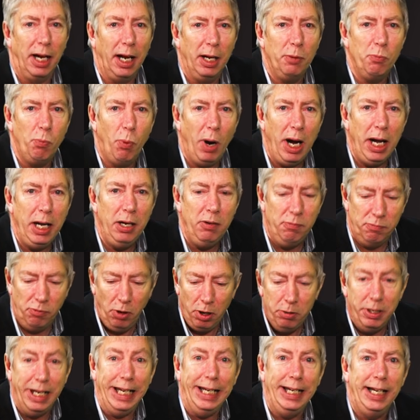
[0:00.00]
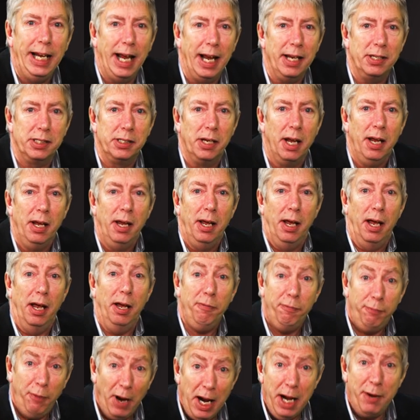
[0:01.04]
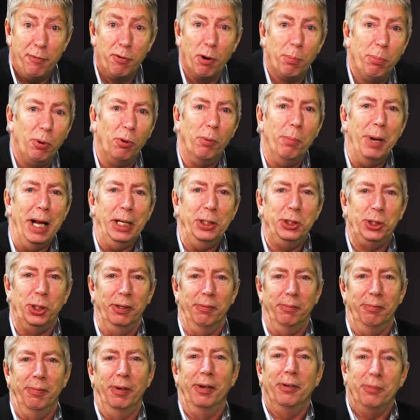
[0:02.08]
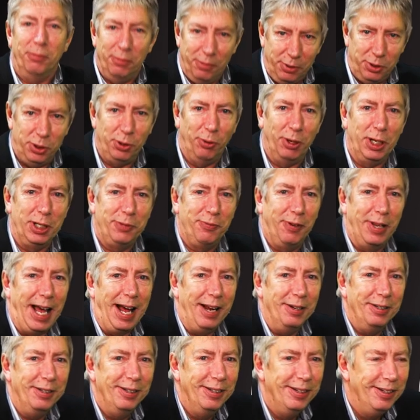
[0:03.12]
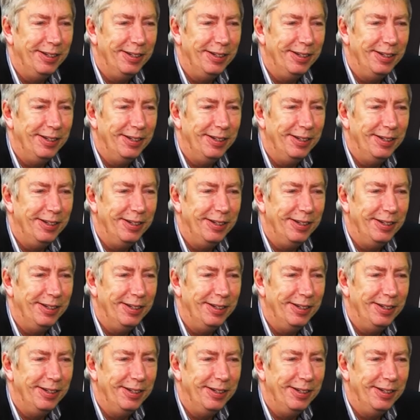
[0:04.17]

and Wayne Rooney gets a favourable mention. Join us for that.